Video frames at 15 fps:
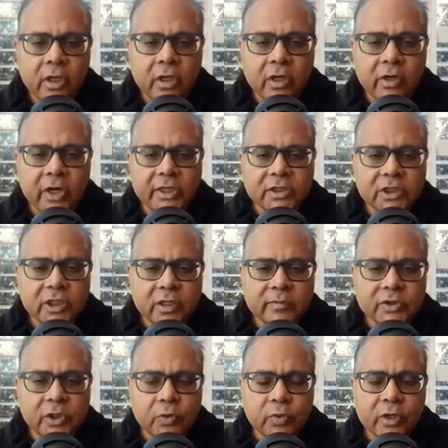range comes
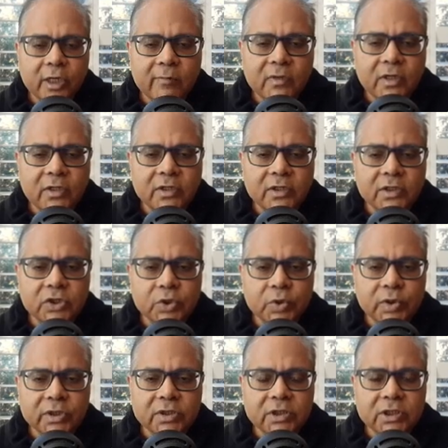out in meter. So
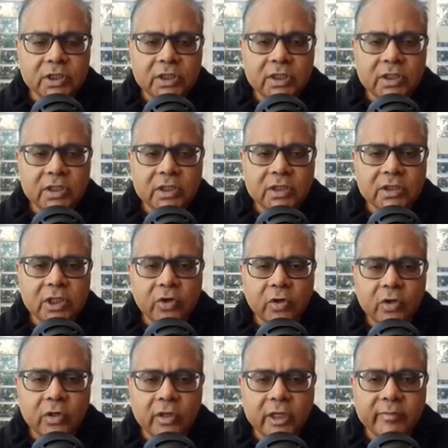essentially these are
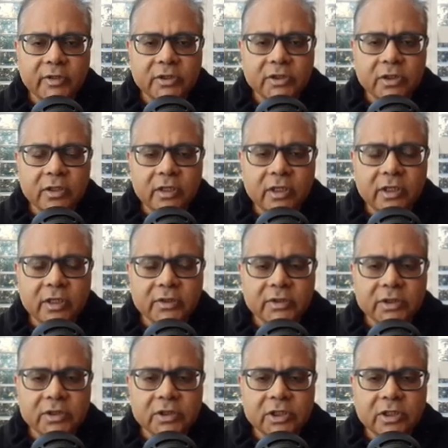all dimensionally
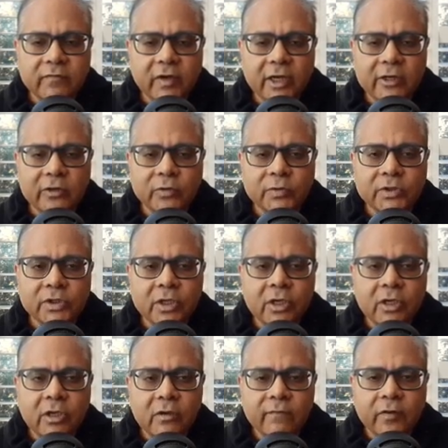consistent values.
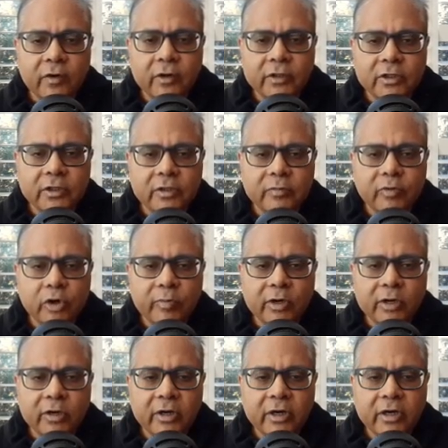For the
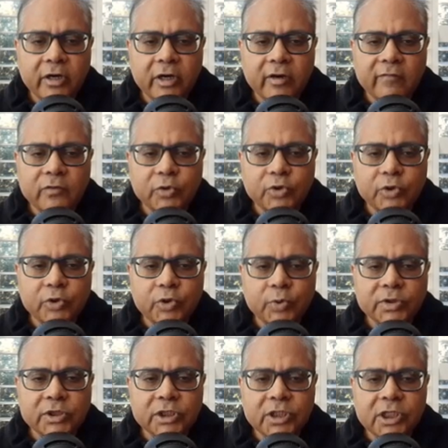propeller aircraft, you should
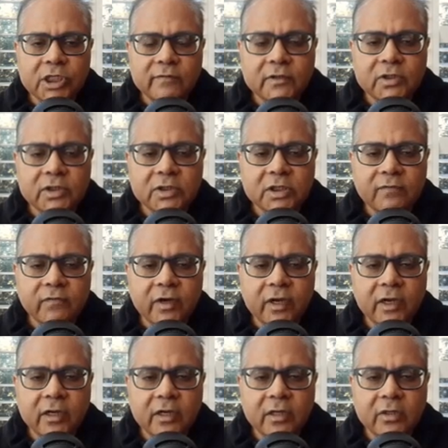use C, which is
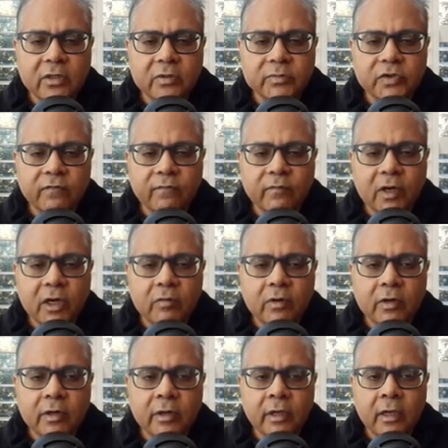defined in terms of
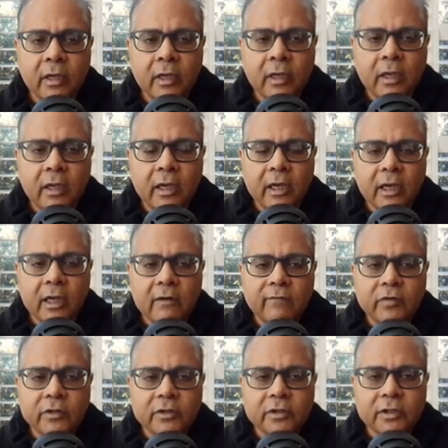power, and
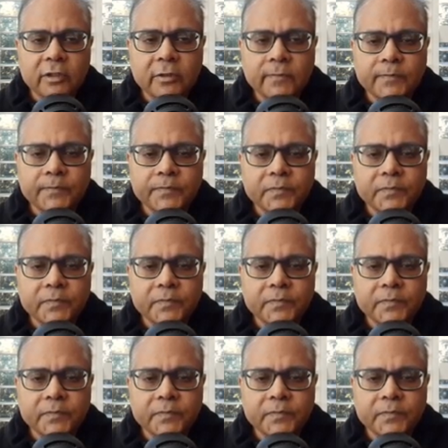for the